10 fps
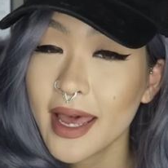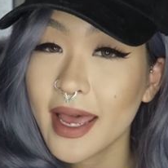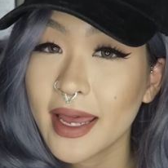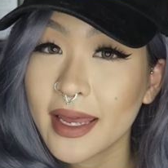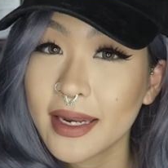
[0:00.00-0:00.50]

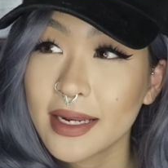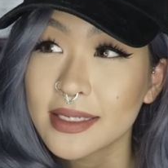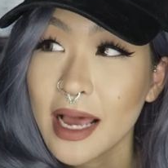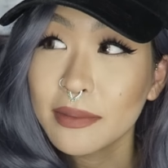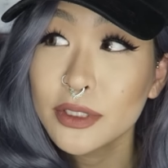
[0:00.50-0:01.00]
and it
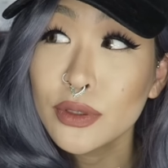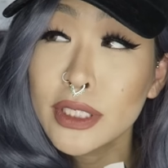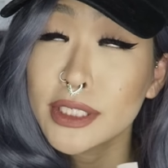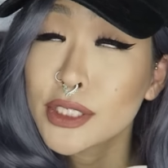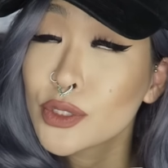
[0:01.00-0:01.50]
is
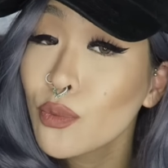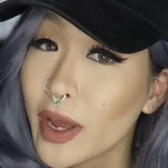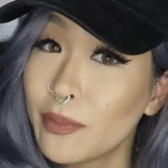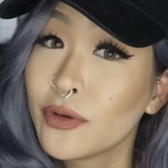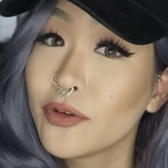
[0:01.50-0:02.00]
absolutely
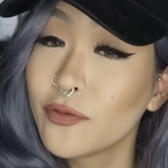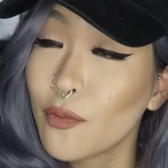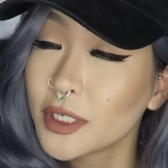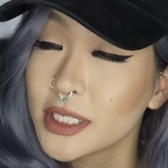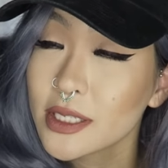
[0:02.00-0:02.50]

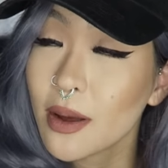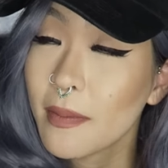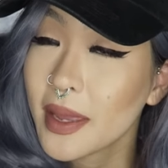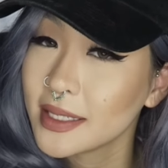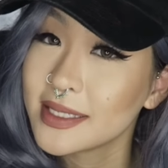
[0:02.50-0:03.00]
sweat-proof, which is
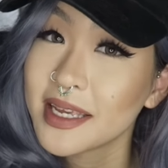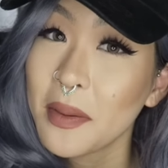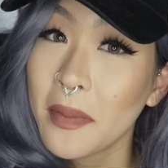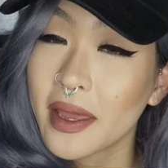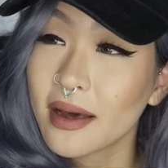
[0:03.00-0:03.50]

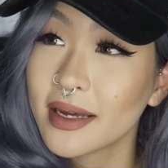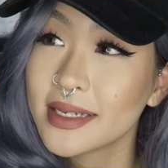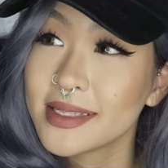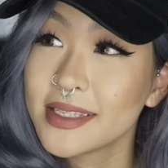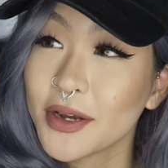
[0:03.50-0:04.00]
amazing
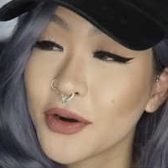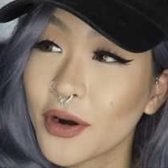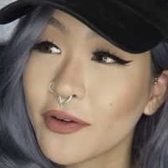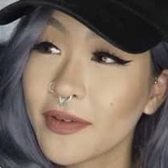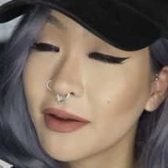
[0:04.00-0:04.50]
because your